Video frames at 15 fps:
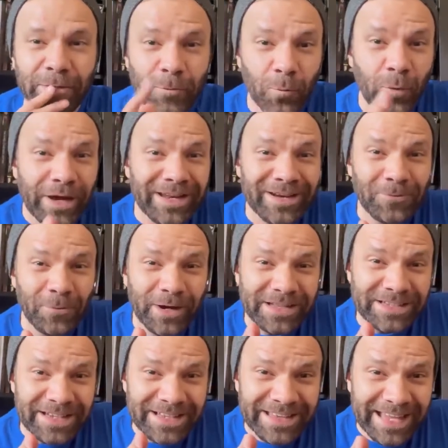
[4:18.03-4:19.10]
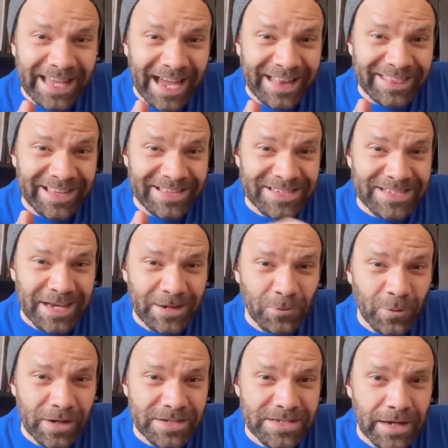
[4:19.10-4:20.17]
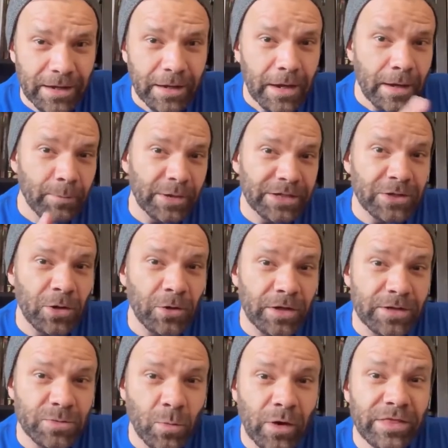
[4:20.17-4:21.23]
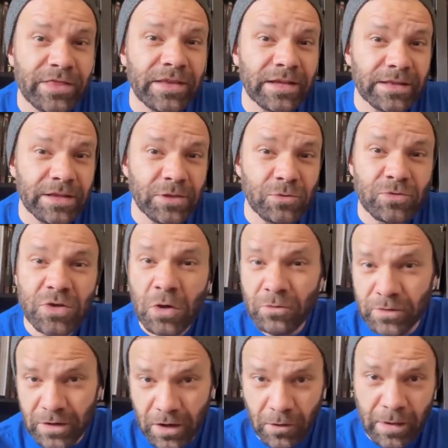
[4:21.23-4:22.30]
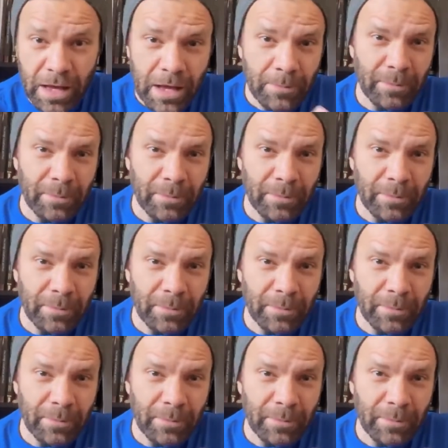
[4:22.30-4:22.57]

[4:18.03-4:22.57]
What the cat then said was, "But you know, there's one thing that you don't know.